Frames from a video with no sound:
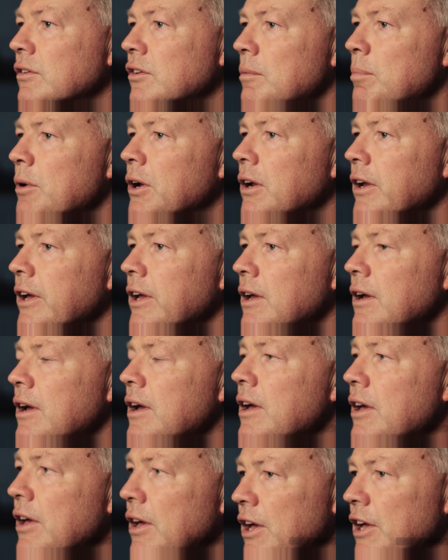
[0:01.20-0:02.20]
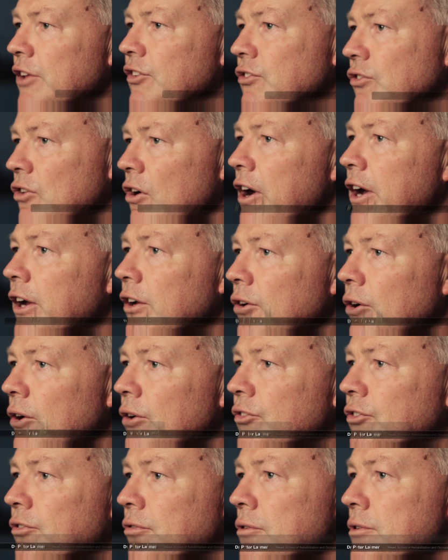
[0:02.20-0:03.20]
Typically, it's
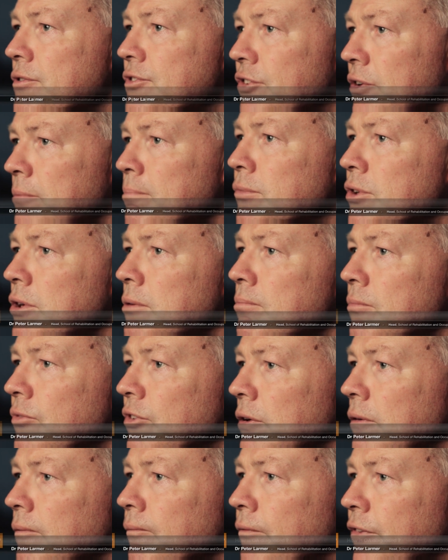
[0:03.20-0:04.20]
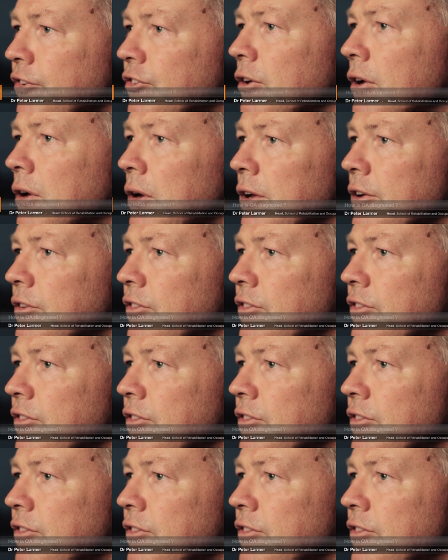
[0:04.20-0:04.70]
diagnosed through symptoms and physical